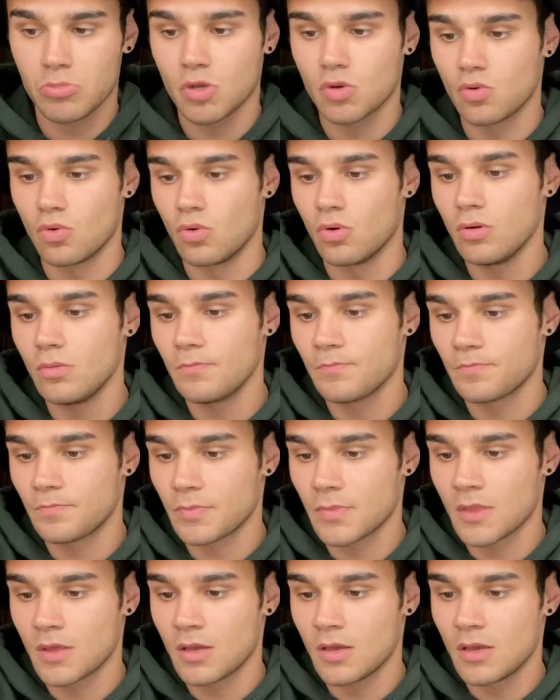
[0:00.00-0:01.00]
Cool.
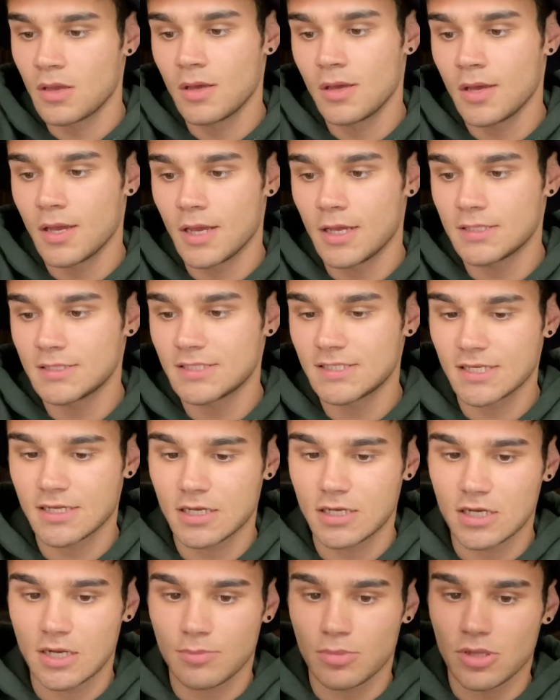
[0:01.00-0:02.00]
And stick a
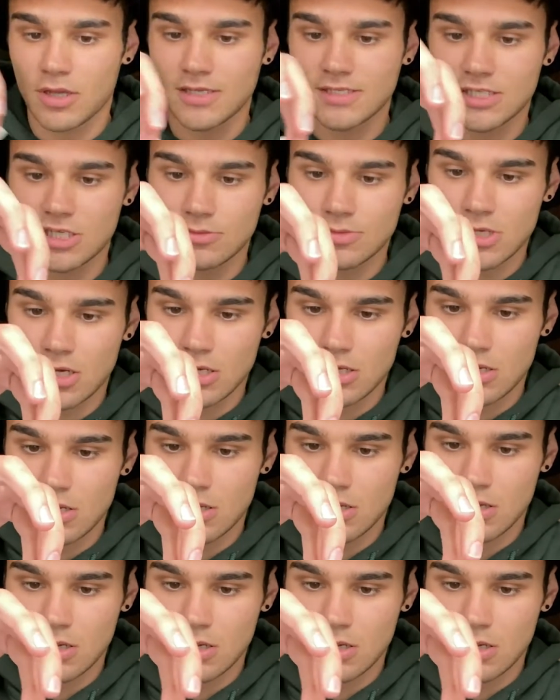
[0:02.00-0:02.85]
couple ice cubes on.